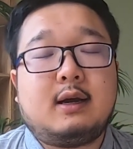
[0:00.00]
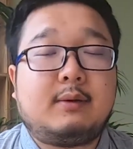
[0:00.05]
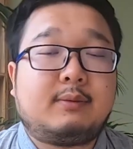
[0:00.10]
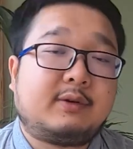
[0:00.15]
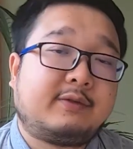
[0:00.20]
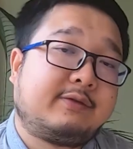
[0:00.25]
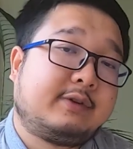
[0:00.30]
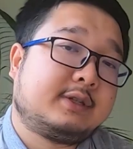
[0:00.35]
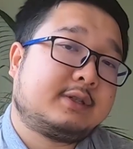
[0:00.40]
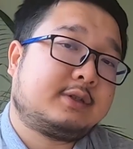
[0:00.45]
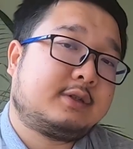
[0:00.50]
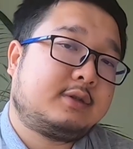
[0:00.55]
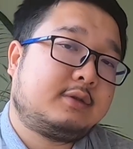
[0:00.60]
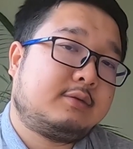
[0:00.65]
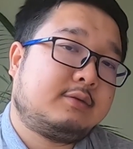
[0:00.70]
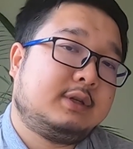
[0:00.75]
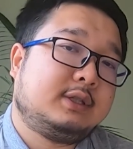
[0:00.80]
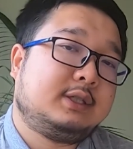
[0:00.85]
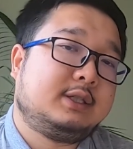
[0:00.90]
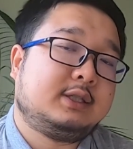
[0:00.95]
professor
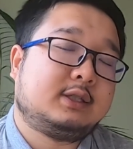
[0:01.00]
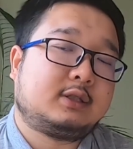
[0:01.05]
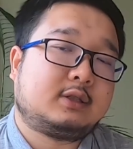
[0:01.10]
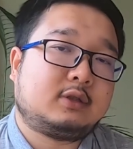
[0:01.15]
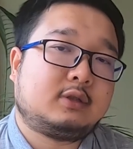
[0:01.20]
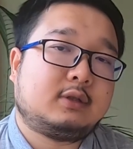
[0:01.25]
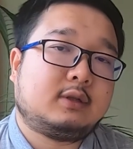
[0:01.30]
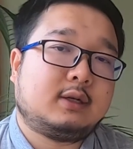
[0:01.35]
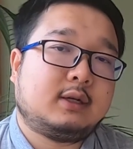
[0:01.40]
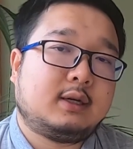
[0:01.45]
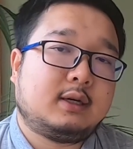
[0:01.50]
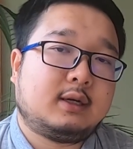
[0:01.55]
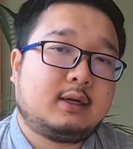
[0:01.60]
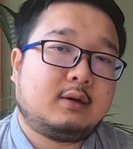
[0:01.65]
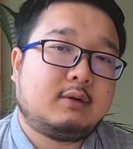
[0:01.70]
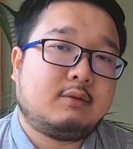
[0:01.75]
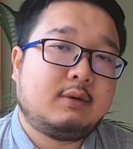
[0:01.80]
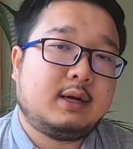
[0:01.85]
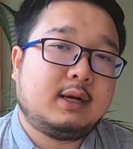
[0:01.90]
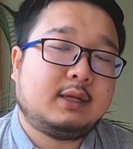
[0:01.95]
which is
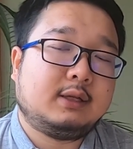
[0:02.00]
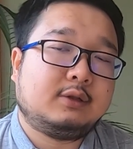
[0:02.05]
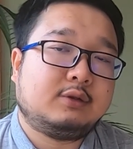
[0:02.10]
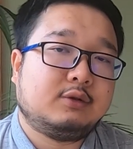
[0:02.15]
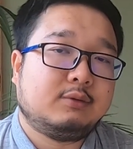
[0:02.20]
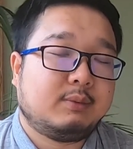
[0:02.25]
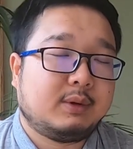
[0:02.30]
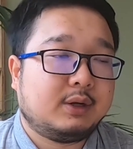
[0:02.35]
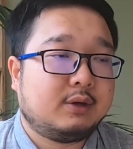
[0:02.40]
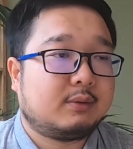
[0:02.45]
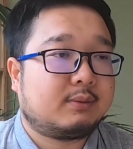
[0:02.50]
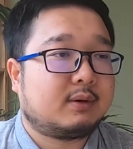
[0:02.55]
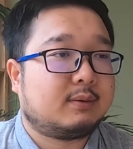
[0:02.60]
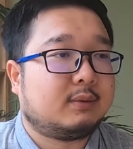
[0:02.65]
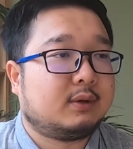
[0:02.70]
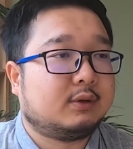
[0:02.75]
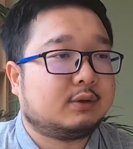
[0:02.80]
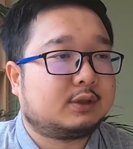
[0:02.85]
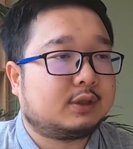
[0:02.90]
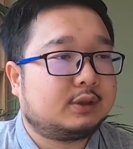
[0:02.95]
willing to be your
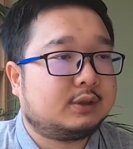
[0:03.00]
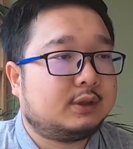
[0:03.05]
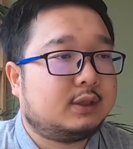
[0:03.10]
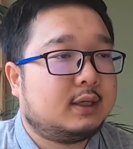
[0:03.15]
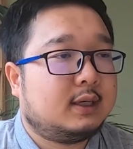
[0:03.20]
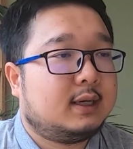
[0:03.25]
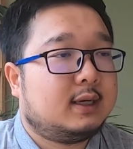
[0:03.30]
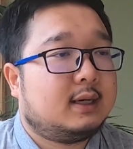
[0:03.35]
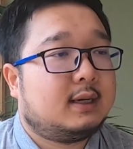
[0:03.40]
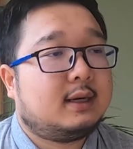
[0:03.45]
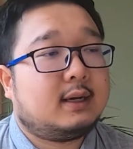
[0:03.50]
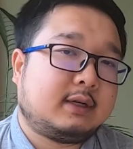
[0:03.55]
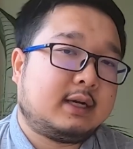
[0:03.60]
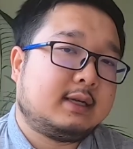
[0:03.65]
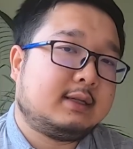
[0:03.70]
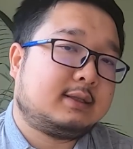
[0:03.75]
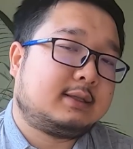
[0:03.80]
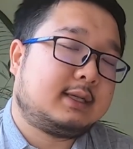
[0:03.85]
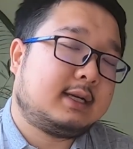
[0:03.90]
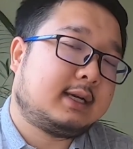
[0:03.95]
promoter,
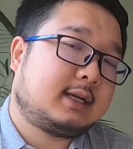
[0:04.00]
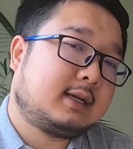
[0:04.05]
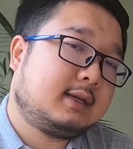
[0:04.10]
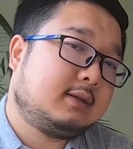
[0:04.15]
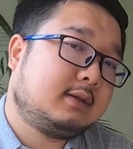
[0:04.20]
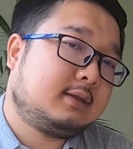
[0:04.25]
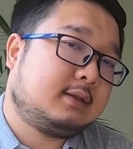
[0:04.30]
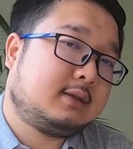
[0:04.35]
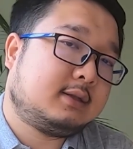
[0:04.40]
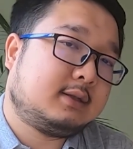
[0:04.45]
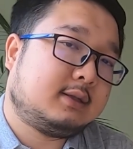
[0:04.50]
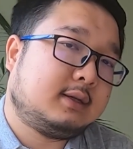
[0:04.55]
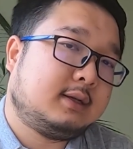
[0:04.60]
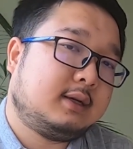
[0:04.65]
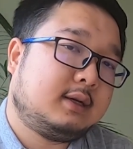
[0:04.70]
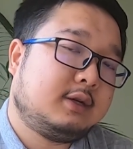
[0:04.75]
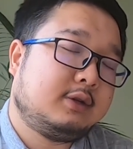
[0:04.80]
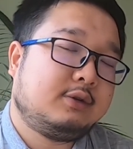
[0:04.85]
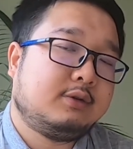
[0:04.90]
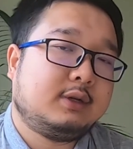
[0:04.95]
and second,
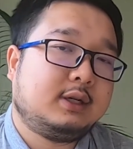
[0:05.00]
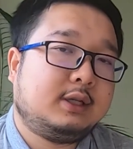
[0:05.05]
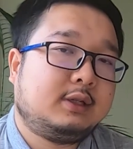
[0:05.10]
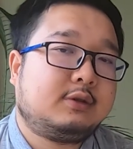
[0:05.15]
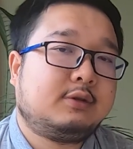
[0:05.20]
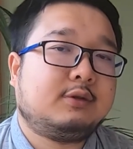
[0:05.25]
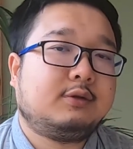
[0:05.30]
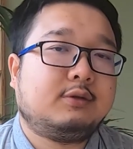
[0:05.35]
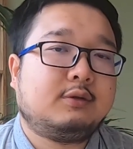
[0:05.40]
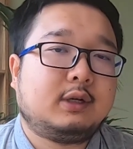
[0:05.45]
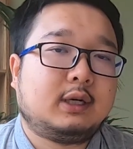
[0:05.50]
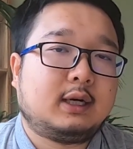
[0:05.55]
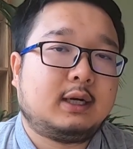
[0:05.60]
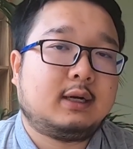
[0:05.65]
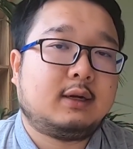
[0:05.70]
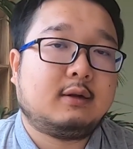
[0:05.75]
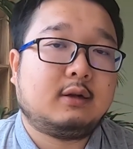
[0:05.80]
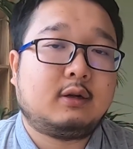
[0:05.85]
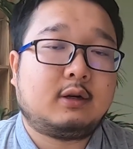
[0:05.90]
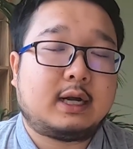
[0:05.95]
you need to
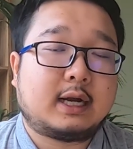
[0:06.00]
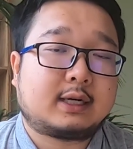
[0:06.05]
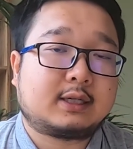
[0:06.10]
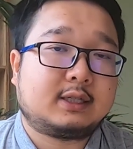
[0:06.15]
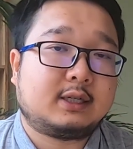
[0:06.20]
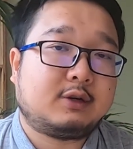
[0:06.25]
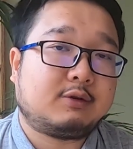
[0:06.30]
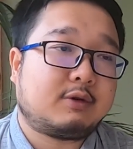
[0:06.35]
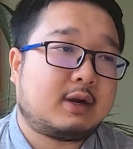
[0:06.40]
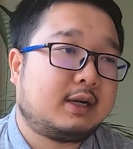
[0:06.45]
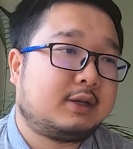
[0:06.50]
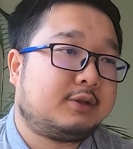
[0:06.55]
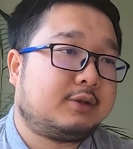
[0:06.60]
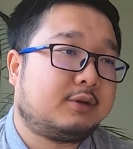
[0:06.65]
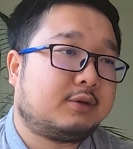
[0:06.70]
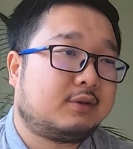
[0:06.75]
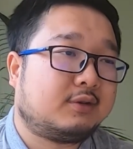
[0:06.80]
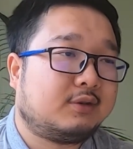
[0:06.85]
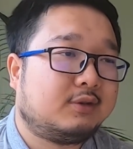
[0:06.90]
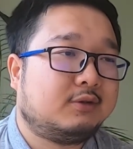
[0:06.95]
actually write
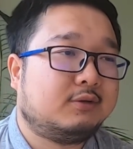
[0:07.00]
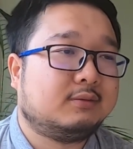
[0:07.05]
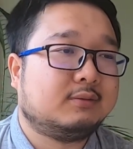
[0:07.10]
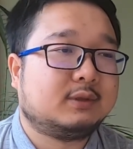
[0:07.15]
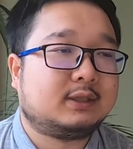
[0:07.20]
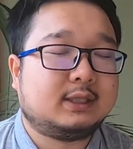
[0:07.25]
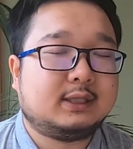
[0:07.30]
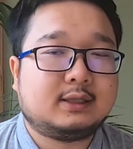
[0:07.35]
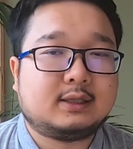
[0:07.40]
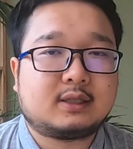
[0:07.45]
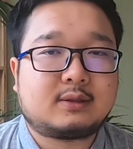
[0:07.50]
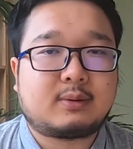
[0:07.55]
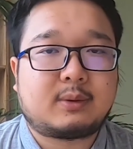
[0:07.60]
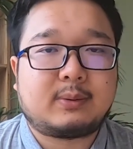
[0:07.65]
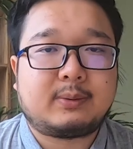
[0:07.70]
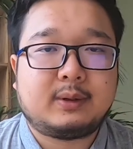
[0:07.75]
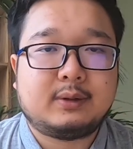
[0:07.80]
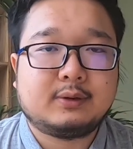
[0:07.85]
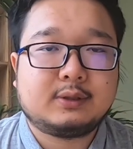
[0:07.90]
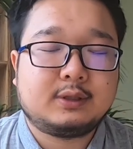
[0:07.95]
your own thesis
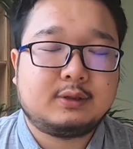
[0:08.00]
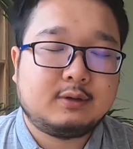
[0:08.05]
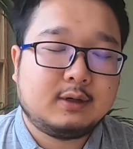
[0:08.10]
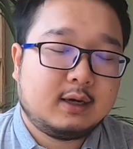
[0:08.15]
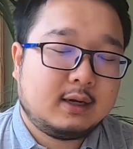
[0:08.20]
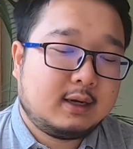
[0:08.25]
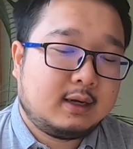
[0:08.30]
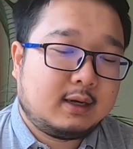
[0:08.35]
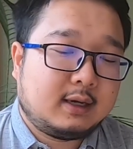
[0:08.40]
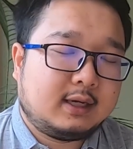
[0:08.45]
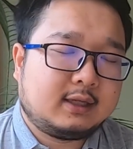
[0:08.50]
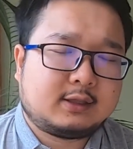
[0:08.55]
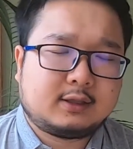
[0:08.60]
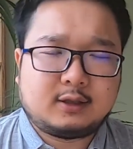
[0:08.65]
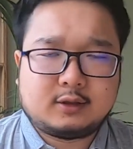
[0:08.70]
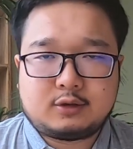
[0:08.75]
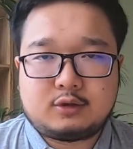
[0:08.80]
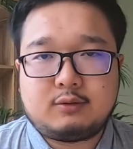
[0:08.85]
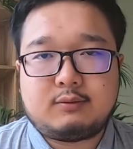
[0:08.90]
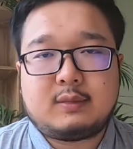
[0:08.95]
proposal. It's
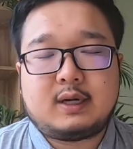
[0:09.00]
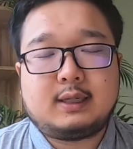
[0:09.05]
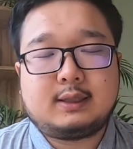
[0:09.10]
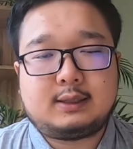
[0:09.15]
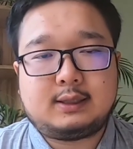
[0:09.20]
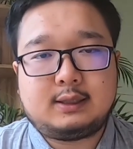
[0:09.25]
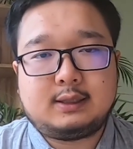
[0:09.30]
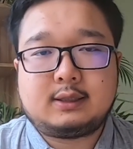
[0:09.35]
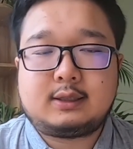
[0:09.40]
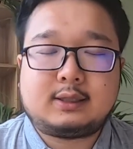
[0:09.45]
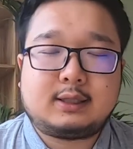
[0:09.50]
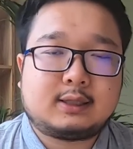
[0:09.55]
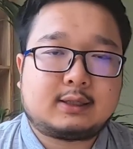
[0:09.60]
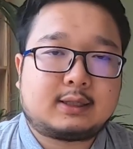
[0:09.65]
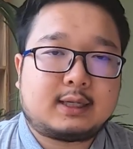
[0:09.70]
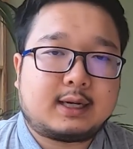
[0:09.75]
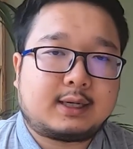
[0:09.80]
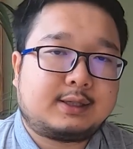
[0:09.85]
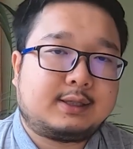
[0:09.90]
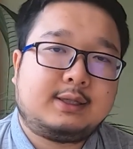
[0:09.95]
not too much, it's
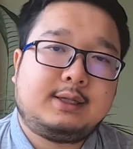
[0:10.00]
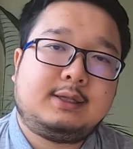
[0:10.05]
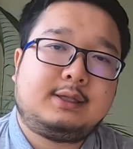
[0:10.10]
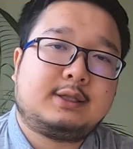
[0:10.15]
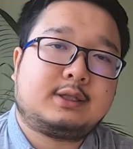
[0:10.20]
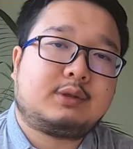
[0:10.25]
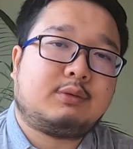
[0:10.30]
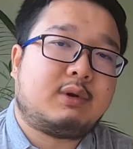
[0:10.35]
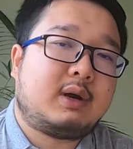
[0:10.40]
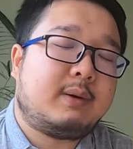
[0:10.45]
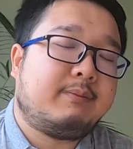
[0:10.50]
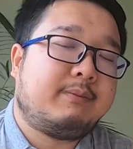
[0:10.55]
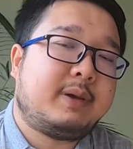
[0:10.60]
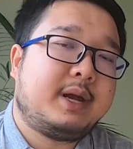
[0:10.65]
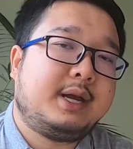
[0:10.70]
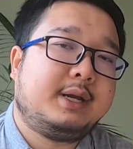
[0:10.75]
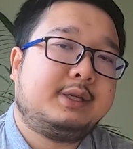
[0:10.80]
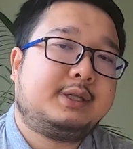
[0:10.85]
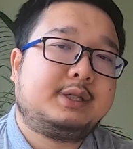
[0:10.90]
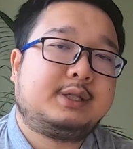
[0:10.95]
just one
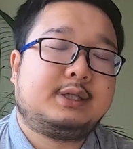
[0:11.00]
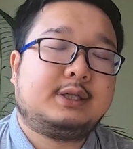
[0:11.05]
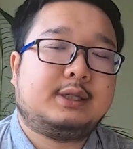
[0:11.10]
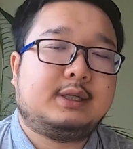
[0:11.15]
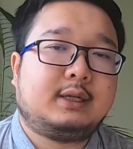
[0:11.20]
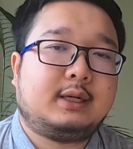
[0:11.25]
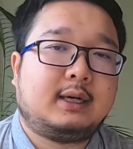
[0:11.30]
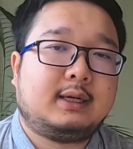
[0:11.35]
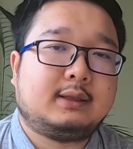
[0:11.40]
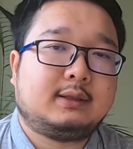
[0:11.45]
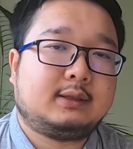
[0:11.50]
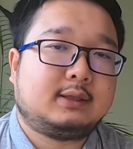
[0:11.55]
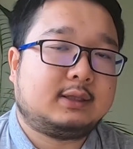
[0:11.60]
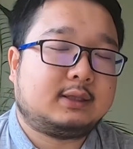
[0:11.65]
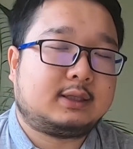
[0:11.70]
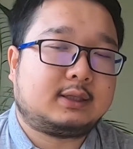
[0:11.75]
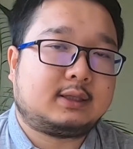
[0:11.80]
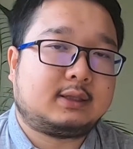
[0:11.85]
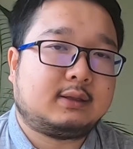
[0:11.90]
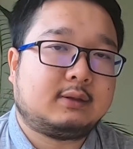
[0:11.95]
page and
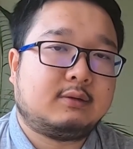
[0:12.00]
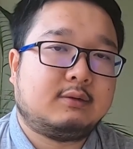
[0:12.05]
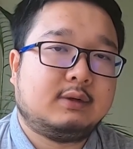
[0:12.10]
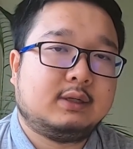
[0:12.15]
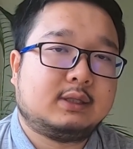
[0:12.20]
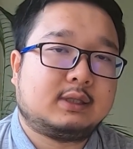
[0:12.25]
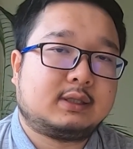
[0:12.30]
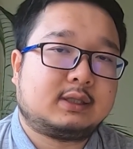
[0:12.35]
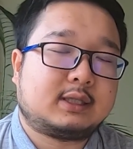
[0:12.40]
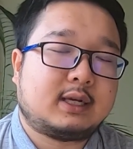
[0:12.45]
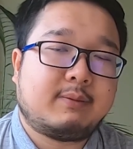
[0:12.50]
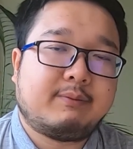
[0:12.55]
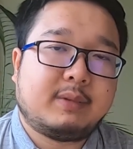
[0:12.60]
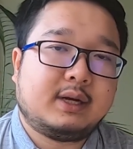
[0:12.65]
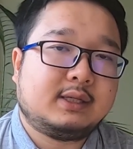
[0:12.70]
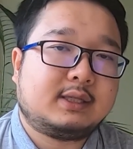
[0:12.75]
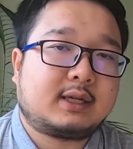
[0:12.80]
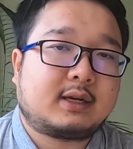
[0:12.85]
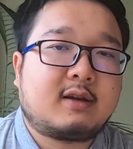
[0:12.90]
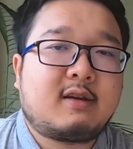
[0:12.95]
with some
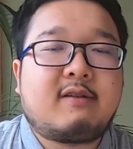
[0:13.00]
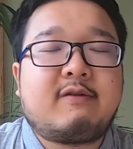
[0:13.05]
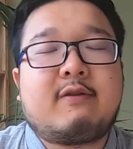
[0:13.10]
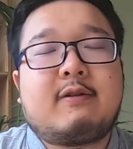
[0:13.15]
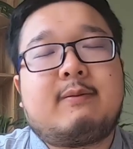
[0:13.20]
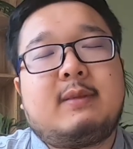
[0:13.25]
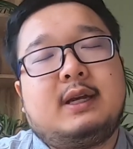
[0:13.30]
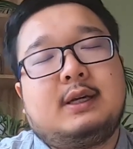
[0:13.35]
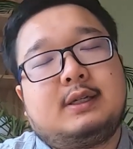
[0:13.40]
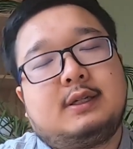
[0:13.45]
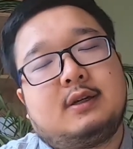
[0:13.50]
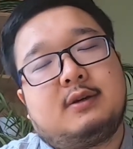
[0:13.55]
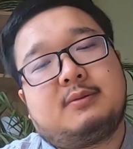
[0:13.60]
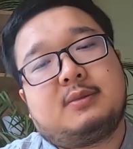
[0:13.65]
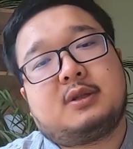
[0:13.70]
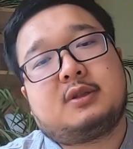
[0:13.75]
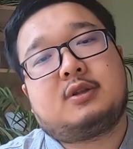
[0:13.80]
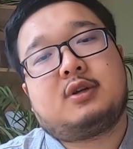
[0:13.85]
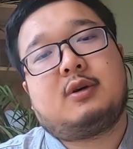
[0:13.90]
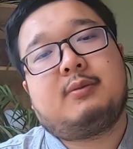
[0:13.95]
basic information on
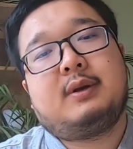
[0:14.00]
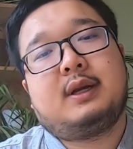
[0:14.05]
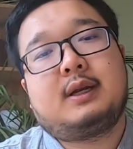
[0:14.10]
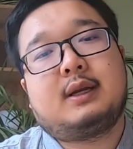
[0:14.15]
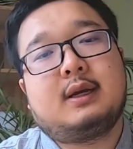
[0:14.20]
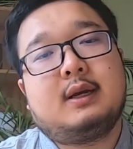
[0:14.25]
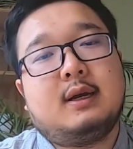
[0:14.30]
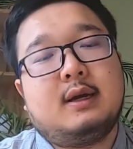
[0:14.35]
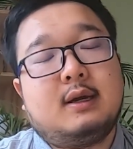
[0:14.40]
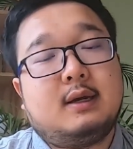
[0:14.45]
the topic.